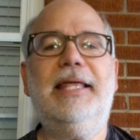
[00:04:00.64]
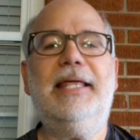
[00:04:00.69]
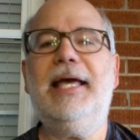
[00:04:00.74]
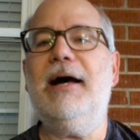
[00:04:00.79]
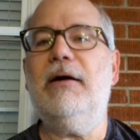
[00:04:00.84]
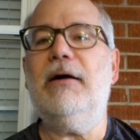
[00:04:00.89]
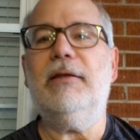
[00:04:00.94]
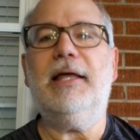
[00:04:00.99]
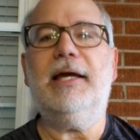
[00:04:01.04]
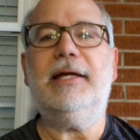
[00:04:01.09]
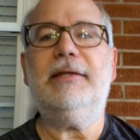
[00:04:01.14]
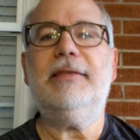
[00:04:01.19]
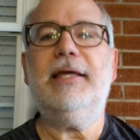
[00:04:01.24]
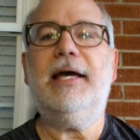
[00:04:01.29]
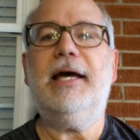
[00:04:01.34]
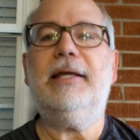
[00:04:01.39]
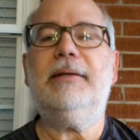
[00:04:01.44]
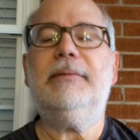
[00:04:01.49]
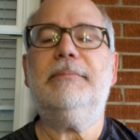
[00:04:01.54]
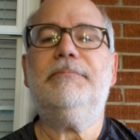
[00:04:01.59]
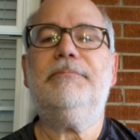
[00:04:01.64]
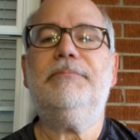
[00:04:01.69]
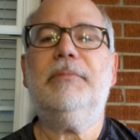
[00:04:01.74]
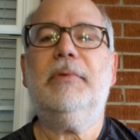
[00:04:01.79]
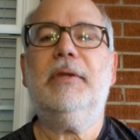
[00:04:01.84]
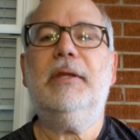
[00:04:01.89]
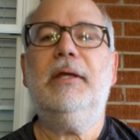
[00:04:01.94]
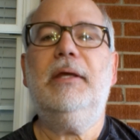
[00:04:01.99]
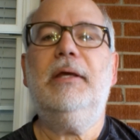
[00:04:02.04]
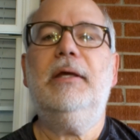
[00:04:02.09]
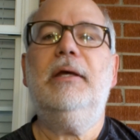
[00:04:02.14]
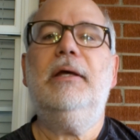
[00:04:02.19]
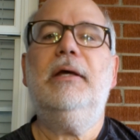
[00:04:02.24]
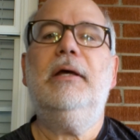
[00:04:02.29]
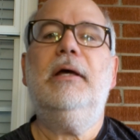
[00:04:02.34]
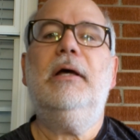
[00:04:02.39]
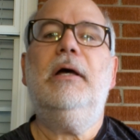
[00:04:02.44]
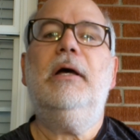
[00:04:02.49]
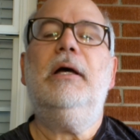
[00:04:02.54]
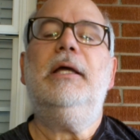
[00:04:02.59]
they outline that.
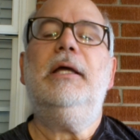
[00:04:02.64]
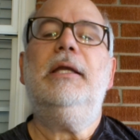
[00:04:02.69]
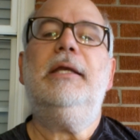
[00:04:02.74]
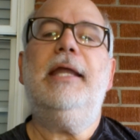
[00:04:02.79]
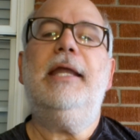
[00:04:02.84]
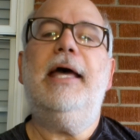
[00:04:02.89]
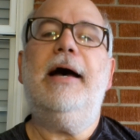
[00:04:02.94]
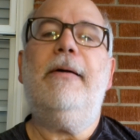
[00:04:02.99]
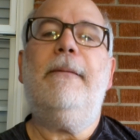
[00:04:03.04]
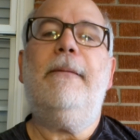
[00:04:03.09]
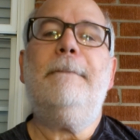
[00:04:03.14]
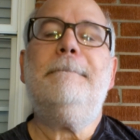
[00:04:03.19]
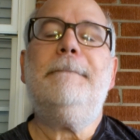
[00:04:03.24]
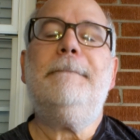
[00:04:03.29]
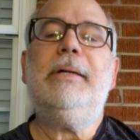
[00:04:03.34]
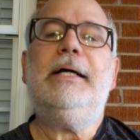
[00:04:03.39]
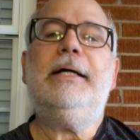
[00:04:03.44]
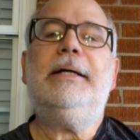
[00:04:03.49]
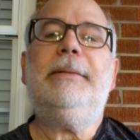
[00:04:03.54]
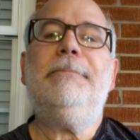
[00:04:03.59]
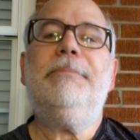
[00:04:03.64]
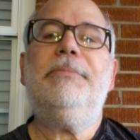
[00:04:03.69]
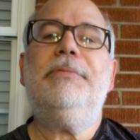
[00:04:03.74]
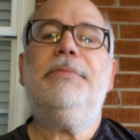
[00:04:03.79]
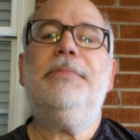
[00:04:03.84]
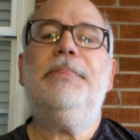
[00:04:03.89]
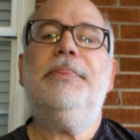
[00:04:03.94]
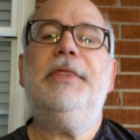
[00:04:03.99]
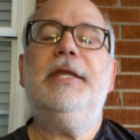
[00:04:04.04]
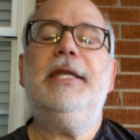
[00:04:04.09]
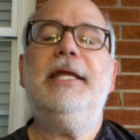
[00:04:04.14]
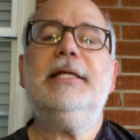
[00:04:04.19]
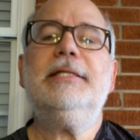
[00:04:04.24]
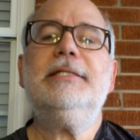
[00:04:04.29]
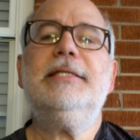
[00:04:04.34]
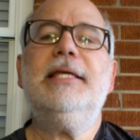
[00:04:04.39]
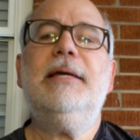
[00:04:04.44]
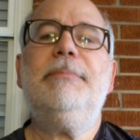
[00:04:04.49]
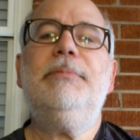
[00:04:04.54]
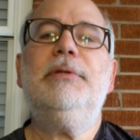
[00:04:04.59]
Now, the next
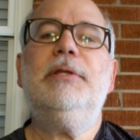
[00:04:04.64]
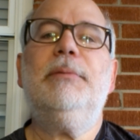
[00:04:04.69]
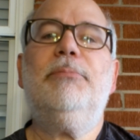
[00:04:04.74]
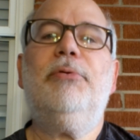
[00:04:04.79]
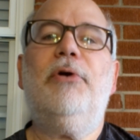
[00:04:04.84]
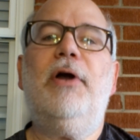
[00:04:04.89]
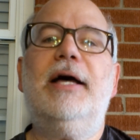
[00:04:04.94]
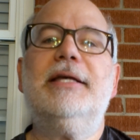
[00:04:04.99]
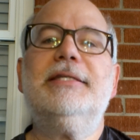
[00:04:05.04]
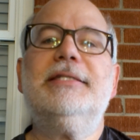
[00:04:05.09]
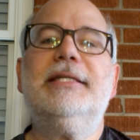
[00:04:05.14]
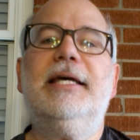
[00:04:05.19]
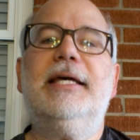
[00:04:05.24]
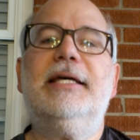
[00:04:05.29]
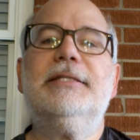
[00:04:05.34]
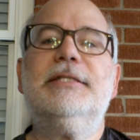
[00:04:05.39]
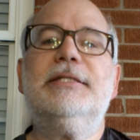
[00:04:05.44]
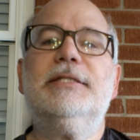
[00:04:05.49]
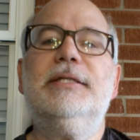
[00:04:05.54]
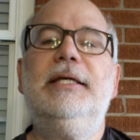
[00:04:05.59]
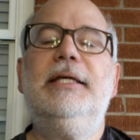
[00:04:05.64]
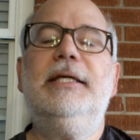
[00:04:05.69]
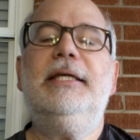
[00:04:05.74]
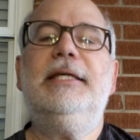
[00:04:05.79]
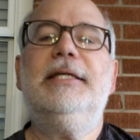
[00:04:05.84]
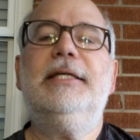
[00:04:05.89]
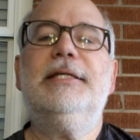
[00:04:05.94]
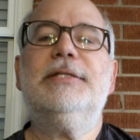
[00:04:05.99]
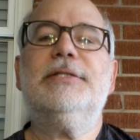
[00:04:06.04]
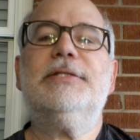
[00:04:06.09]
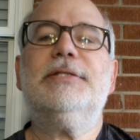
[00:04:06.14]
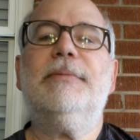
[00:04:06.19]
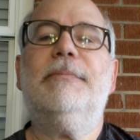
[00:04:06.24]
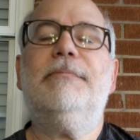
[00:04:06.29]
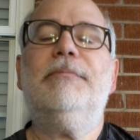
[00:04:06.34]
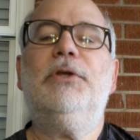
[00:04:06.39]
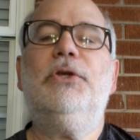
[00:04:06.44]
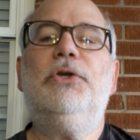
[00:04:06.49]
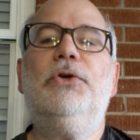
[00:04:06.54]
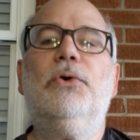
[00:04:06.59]
step in the process is
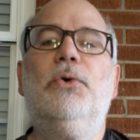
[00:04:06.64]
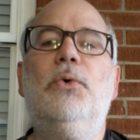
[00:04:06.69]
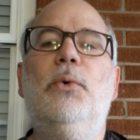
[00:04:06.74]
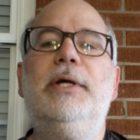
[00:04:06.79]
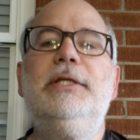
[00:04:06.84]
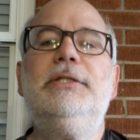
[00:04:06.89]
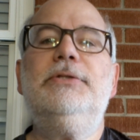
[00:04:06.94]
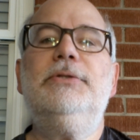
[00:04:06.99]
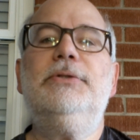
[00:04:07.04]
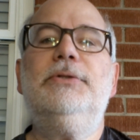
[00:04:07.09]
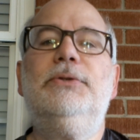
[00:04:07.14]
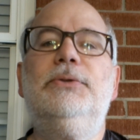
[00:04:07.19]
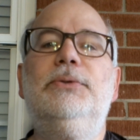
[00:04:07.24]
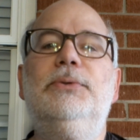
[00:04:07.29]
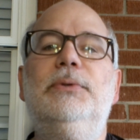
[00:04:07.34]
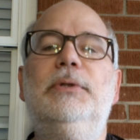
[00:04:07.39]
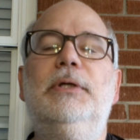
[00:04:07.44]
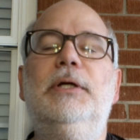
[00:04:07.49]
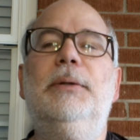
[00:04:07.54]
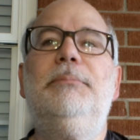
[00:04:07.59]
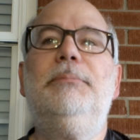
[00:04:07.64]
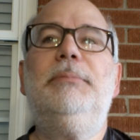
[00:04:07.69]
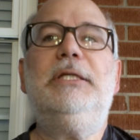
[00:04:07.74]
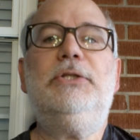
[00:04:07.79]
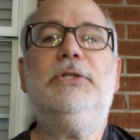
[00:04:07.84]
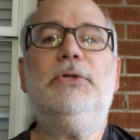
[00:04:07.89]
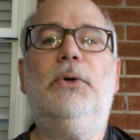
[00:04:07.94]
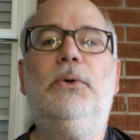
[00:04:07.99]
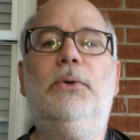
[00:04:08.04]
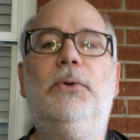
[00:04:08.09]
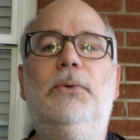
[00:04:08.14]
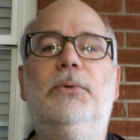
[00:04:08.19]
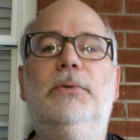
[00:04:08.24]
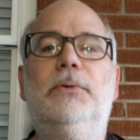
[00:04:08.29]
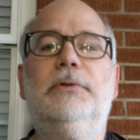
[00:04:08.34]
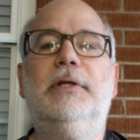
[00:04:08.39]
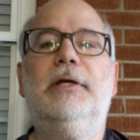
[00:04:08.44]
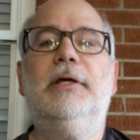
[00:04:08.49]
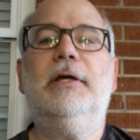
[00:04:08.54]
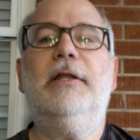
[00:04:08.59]
you're going to be
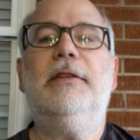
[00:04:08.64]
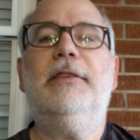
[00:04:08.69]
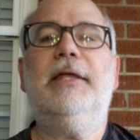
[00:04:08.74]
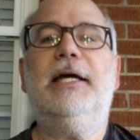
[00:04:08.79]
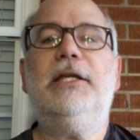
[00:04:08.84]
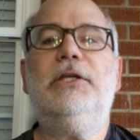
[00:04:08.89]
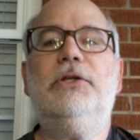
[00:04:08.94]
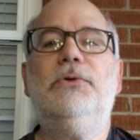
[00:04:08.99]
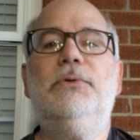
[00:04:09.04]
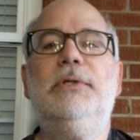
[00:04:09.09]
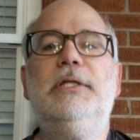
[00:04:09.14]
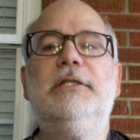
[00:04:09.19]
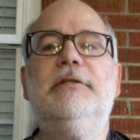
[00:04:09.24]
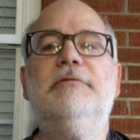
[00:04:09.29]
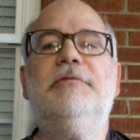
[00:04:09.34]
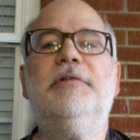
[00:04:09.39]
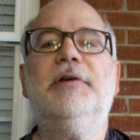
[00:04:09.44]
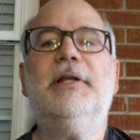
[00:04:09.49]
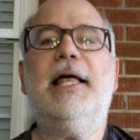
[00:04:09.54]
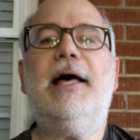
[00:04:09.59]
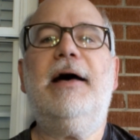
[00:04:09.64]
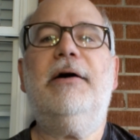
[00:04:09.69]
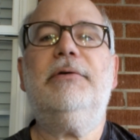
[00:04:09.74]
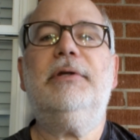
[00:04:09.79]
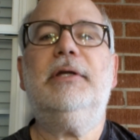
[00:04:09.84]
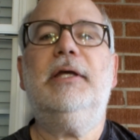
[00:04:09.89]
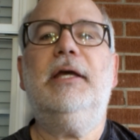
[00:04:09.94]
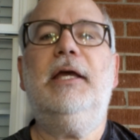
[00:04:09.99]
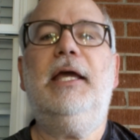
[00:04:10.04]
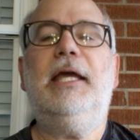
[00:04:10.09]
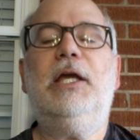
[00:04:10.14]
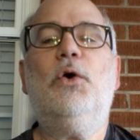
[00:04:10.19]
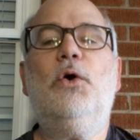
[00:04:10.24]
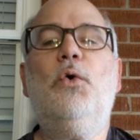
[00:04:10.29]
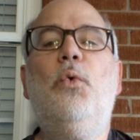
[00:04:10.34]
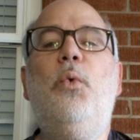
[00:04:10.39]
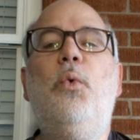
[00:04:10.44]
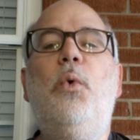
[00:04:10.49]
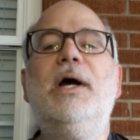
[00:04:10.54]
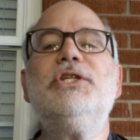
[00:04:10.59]
told that you need to fill out a
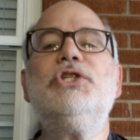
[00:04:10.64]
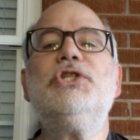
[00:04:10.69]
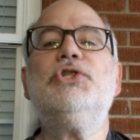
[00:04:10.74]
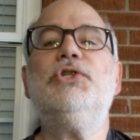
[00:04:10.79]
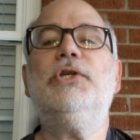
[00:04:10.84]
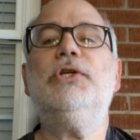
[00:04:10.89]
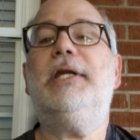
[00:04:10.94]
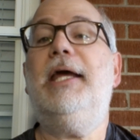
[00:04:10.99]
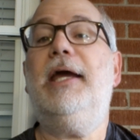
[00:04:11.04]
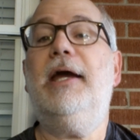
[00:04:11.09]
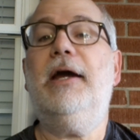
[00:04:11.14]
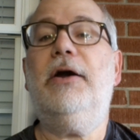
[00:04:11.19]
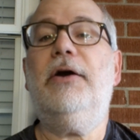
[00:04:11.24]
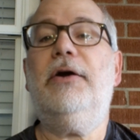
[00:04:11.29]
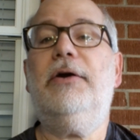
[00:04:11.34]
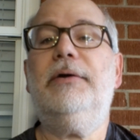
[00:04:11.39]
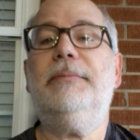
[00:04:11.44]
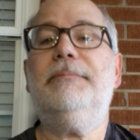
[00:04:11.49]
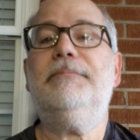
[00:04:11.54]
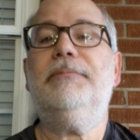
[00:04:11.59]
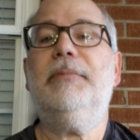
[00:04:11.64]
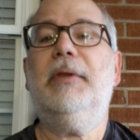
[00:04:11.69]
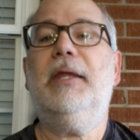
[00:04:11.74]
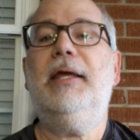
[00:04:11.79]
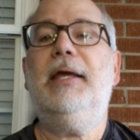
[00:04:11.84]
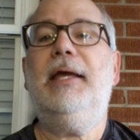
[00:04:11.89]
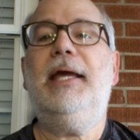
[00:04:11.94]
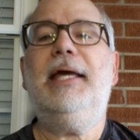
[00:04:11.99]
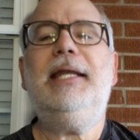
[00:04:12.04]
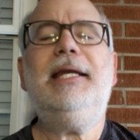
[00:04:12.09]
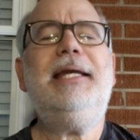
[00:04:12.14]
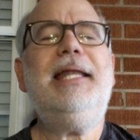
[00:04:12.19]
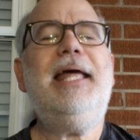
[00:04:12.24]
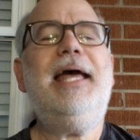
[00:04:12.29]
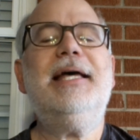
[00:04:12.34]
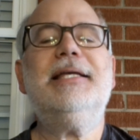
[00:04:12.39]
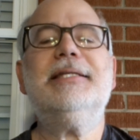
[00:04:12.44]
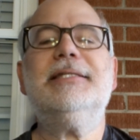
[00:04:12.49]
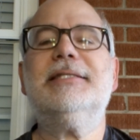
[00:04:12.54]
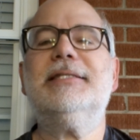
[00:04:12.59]
questionnaire. And it
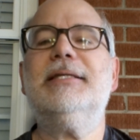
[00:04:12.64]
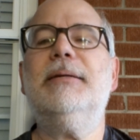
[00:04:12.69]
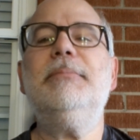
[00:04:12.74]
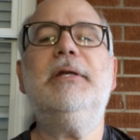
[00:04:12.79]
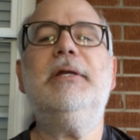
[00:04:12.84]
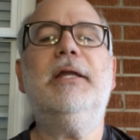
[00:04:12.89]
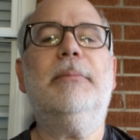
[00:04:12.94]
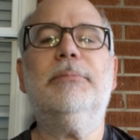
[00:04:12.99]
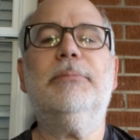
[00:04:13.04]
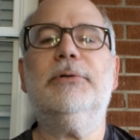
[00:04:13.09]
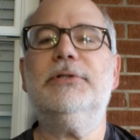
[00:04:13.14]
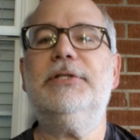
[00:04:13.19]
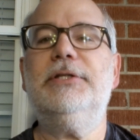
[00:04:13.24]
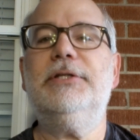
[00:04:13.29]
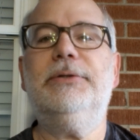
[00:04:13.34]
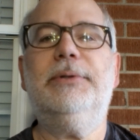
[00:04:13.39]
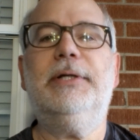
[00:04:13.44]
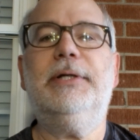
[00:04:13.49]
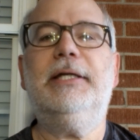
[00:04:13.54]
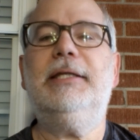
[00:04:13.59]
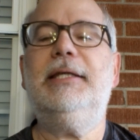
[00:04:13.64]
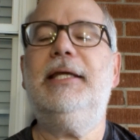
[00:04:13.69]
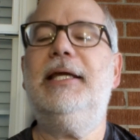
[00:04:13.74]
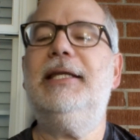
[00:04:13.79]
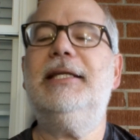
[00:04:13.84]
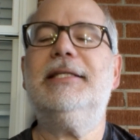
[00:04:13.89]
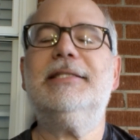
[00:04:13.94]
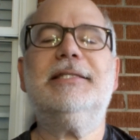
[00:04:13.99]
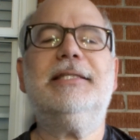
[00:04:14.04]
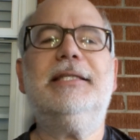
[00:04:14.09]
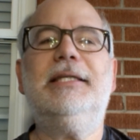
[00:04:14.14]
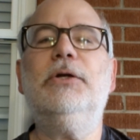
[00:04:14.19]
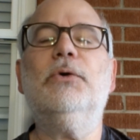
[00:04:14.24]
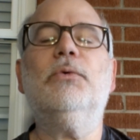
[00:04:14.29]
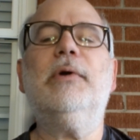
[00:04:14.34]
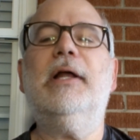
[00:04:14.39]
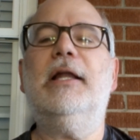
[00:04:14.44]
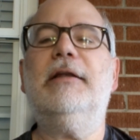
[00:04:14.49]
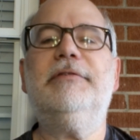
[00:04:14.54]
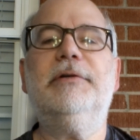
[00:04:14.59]
has some number to it, and it's
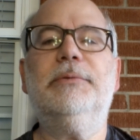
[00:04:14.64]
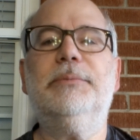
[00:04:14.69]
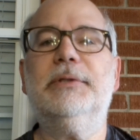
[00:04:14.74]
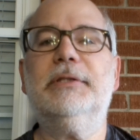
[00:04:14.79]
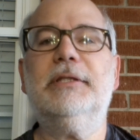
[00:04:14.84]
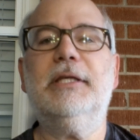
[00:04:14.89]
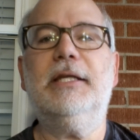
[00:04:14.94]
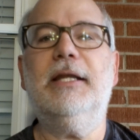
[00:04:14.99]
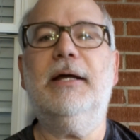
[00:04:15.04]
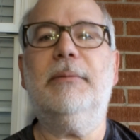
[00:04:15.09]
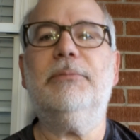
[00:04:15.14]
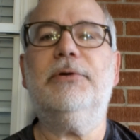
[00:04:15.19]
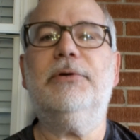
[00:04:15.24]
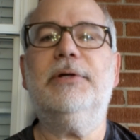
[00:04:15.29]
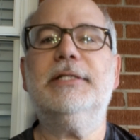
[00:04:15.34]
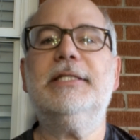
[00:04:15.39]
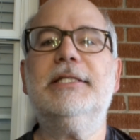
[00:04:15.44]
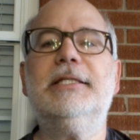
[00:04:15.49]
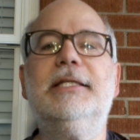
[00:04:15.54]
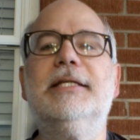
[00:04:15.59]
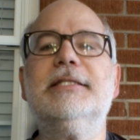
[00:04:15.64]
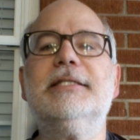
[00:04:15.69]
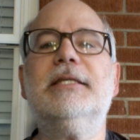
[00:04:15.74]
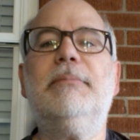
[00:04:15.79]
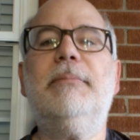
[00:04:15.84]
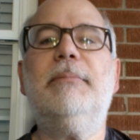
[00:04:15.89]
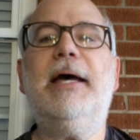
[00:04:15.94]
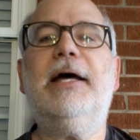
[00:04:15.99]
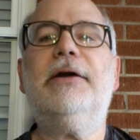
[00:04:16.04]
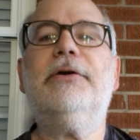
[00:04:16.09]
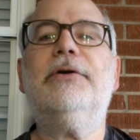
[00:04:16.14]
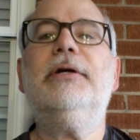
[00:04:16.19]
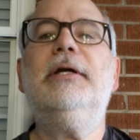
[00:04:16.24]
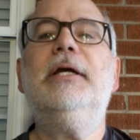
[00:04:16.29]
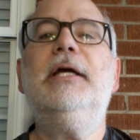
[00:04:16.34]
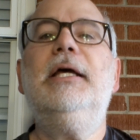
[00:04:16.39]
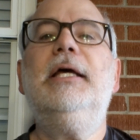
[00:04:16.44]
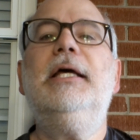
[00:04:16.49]
irrelevant what the number is. It doesn't matter.